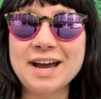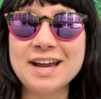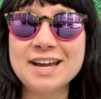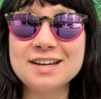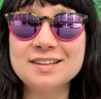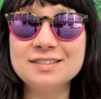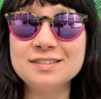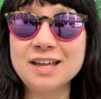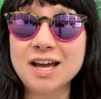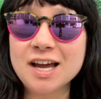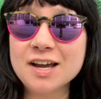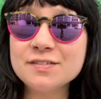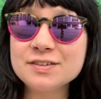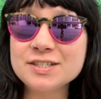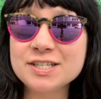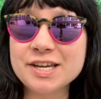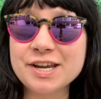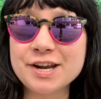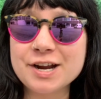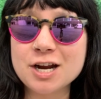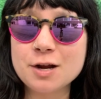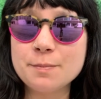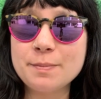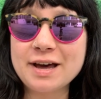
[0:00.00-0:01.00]
I'd love to
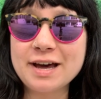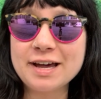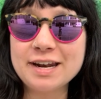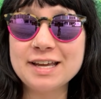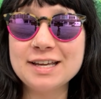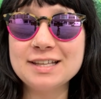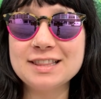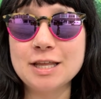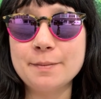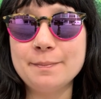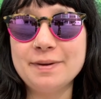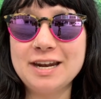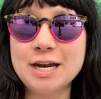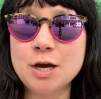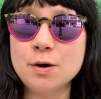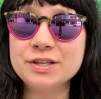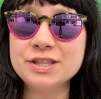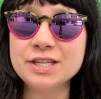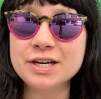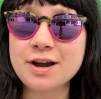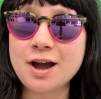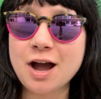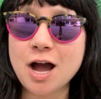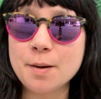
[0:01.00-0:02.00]
hear about it. Let me know
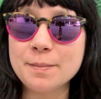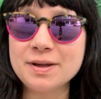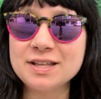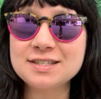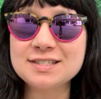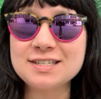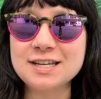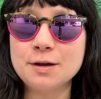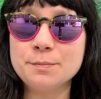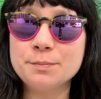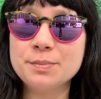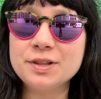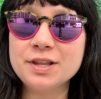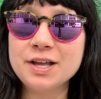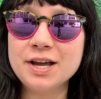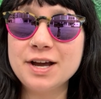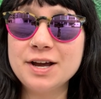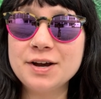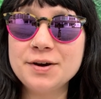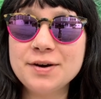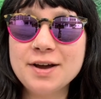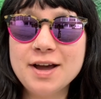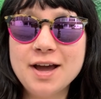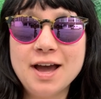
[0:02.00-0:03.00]
in the comments down
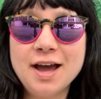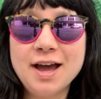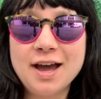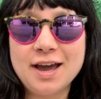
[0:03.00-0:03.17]
below.